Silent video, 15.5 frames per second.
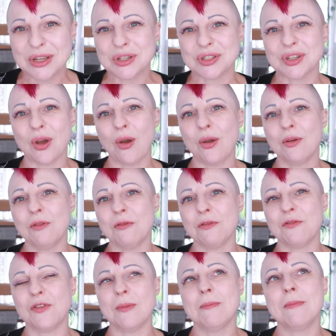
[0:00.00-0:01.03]
So
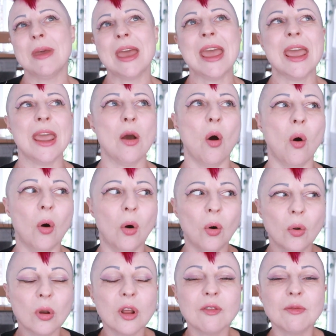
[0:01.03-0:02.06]
for me,
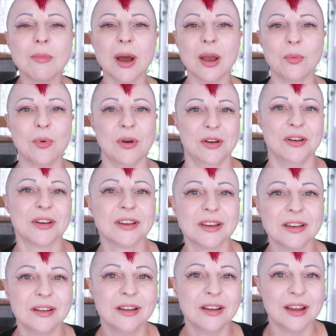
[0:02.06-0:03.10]
all of my work
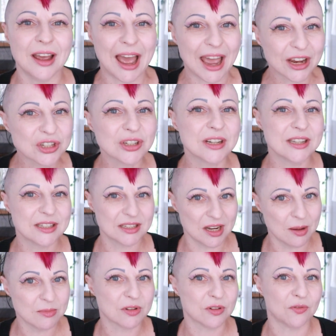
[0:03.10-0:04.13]
actually
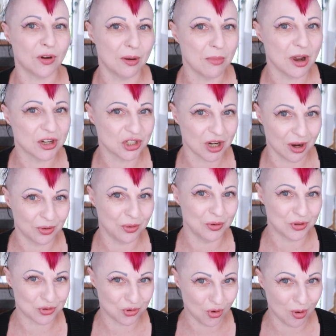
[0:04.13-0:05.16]
stems from my
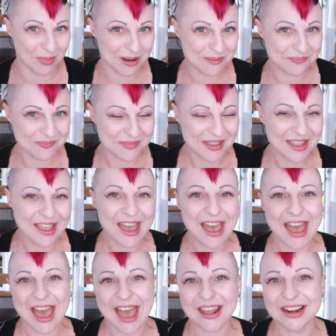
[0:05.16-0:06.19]
childhood trauma.
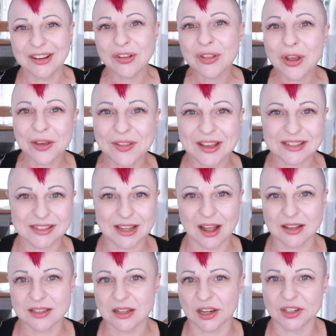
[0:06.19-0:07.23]
And even that
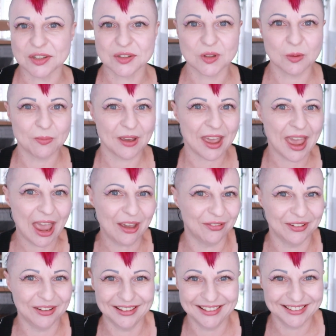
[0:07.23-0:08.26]
sounds like a super
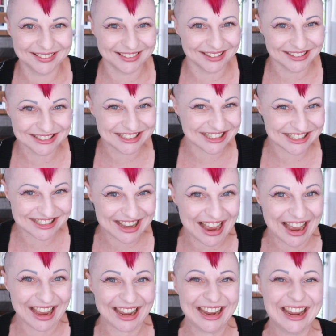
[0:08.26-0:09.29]
heavy thing to
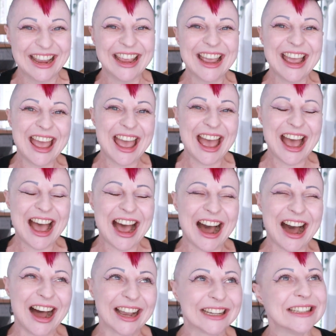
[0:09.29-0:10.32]
say,
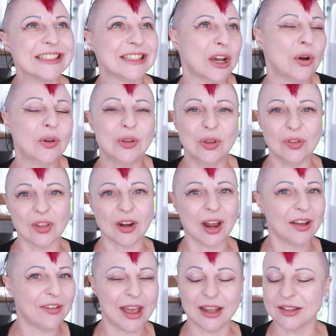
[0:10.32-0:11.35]
I can tell you that
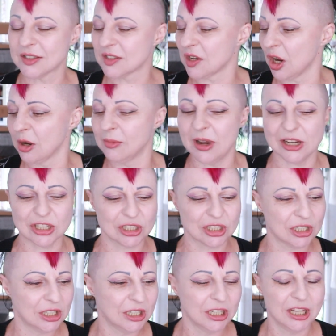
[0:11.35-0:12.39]
I've had so
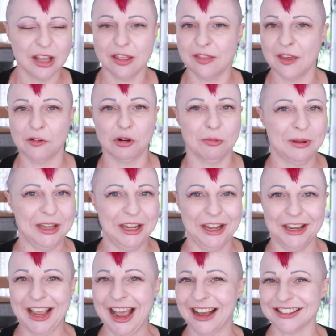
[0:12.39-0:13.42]
much therapy,
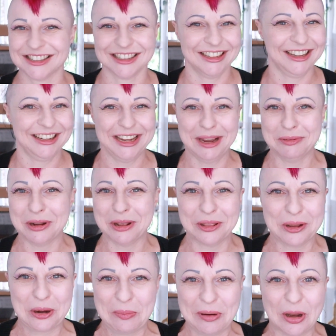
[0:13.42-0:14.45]
counseling,
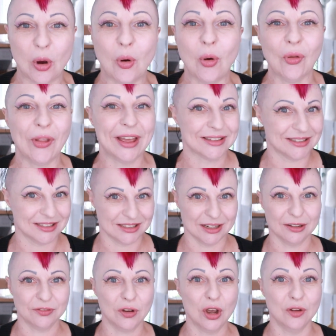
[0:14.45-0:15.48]
hypnotherapy, all that
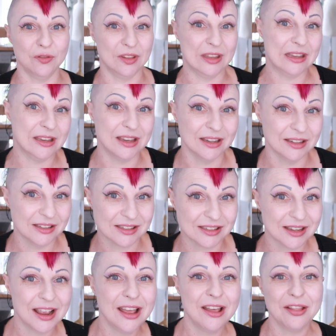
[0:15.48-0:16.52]
stuff over the
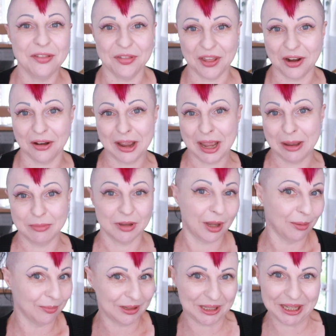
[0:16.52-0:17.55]
years that I am
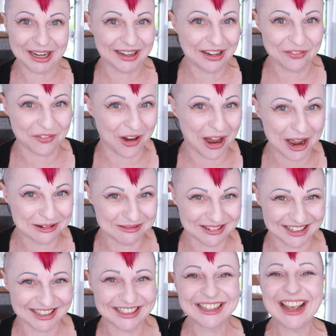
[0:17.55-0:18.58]
completely fine
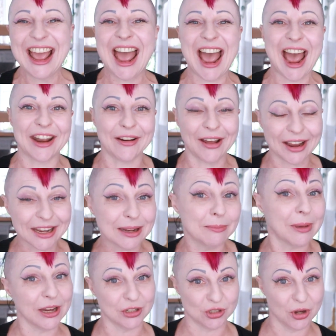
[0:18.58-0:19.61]
with it, and I can
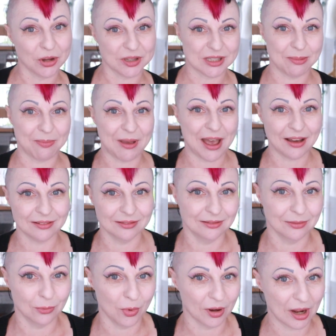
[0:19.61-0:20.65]
make jokes about
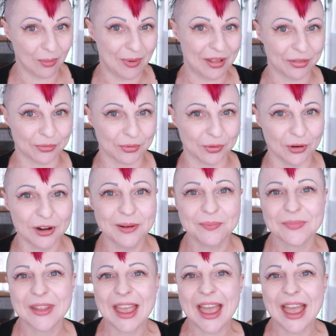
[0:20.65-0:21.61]
what I went through.